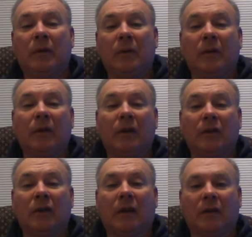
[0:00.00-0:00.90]
really
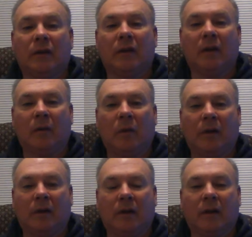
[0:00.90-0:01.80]
assess
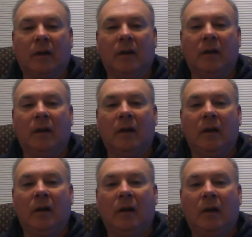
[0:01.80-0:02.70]
what
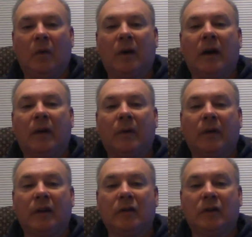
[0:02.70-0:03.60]
kind of
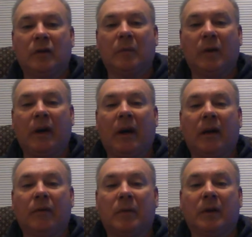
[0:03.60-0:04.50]
relationship we
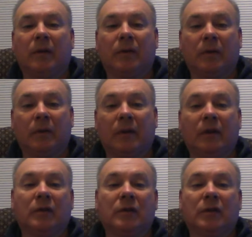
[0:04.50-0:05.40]
have, because our
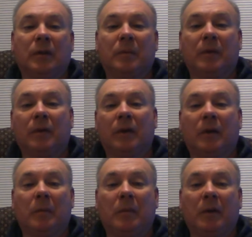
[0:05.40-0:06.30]
relationship is
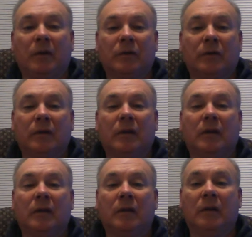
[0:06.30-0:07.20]
going to be measured
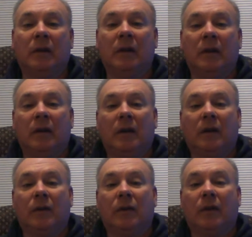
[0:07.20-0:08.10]
in
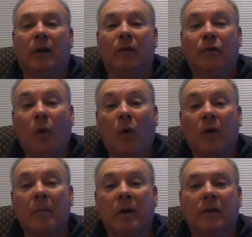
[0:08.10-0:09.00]
its
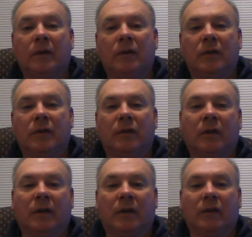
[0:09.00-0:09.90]
form, which is
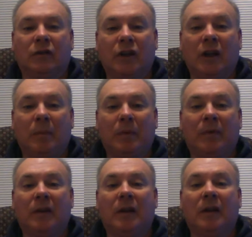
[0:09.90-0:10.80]
the shape
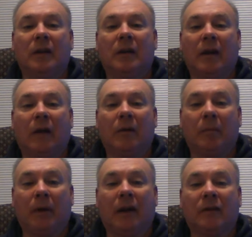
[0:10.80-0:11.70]
of the data and how
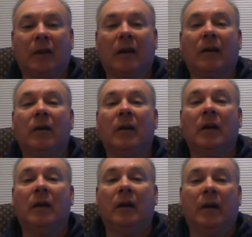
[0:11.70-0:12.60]
it plots out,
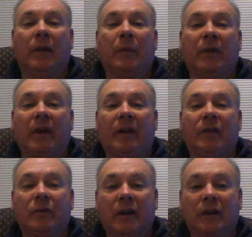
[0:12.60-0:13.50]
and then we've
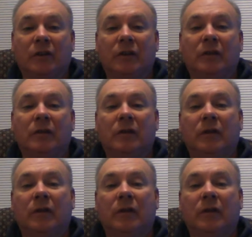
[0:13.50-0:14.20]
got direction,